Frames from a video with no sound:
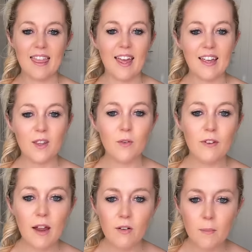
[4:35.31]
Thank you
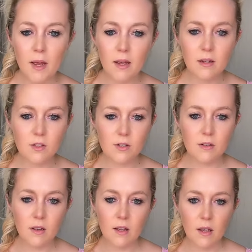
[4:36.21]
very much.
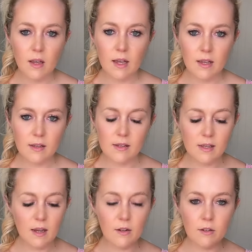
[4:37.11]
Is
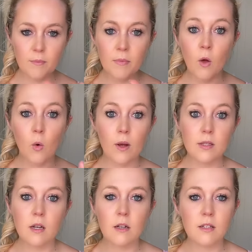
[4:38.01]
that how you do it? Oh, I
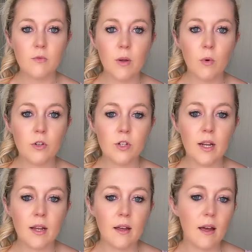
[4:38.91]
started
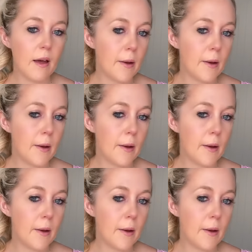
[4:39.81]
rewatching.